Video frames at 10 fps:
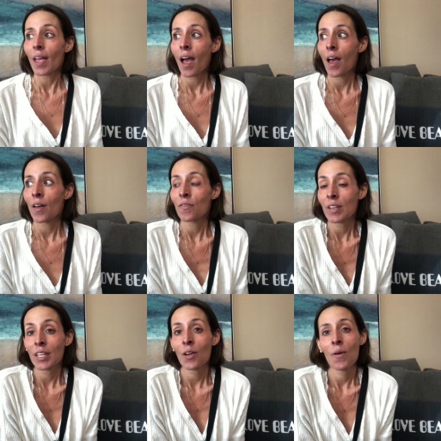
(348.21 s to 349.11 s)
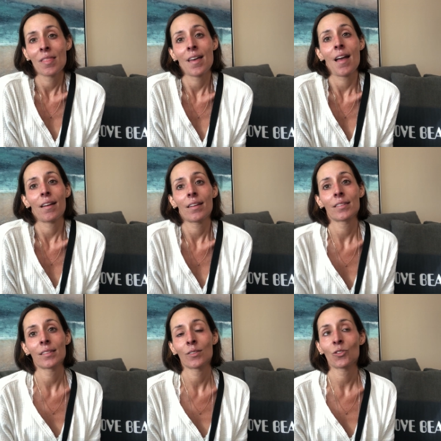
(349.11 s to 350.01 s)
uh, video on that
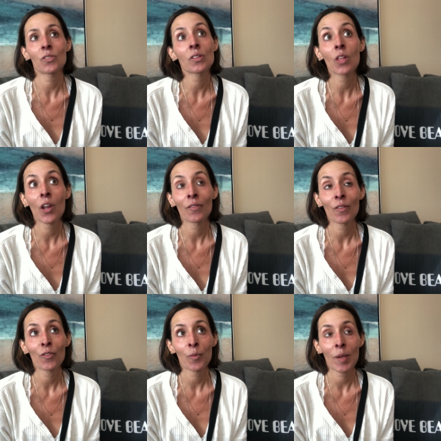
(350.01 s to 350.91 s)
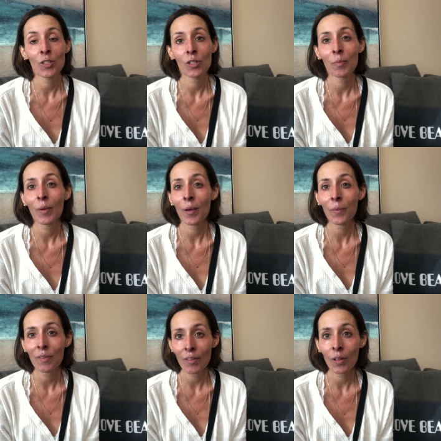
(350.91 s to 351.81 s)
because it's just a lot of information. But
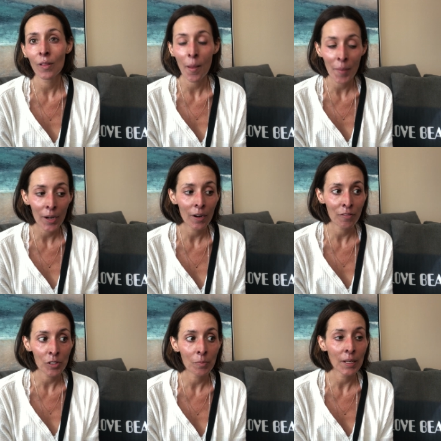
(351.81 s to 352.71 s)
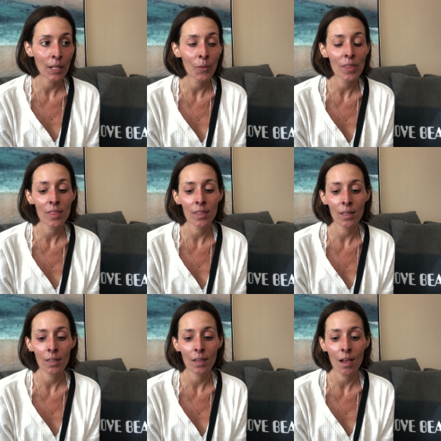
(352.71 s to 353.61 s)
we feel a lot better after meeting with
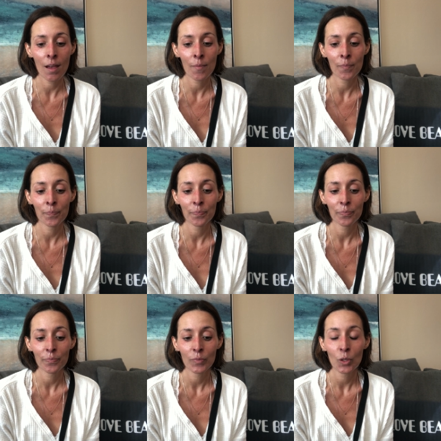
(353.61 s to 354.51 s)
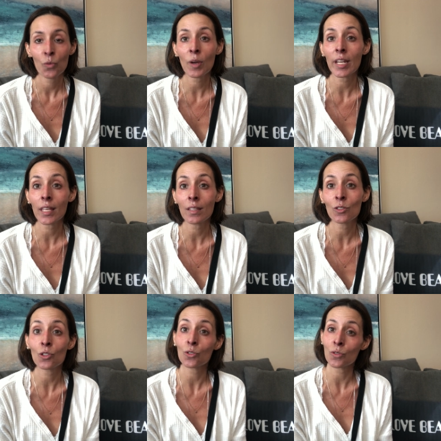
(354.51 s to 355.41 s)
the um,
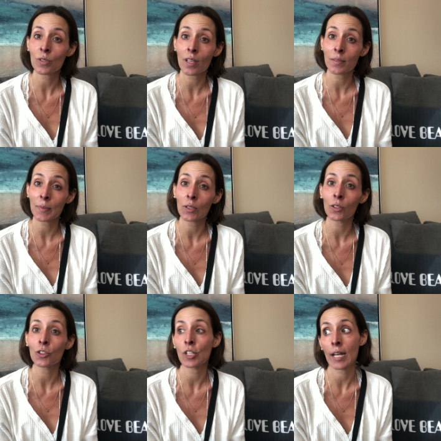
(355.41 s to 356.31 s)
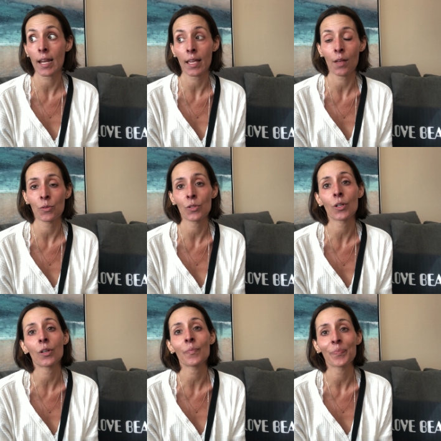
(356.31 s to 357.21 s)
Rady's Children's Hospital genetic
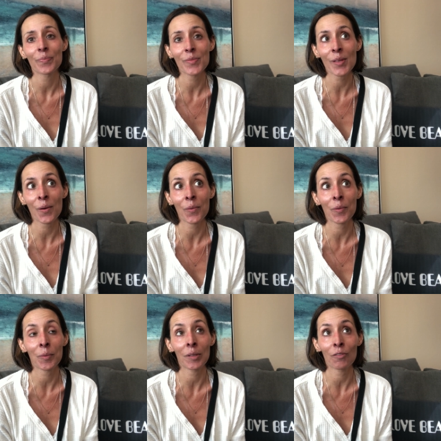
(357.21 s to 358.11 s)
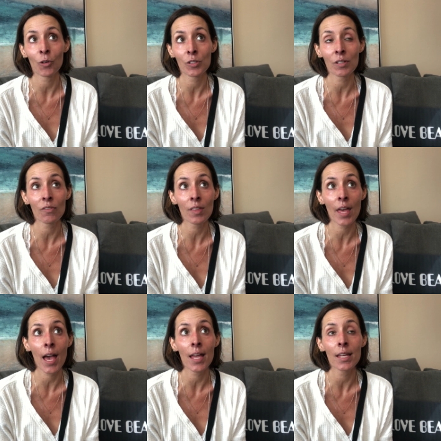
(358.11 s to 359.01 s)
counselor. So we're really fortunate for
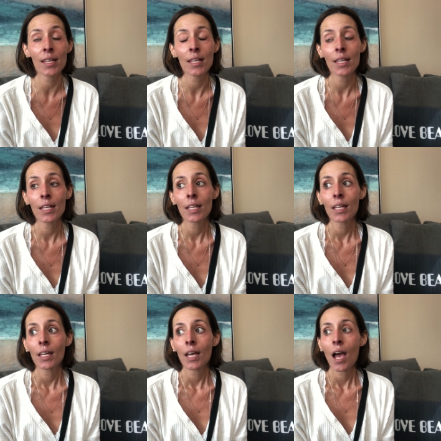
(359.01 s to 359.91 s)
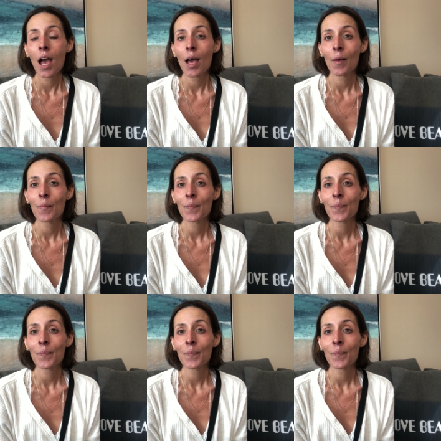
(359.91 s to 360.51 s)
that. Um,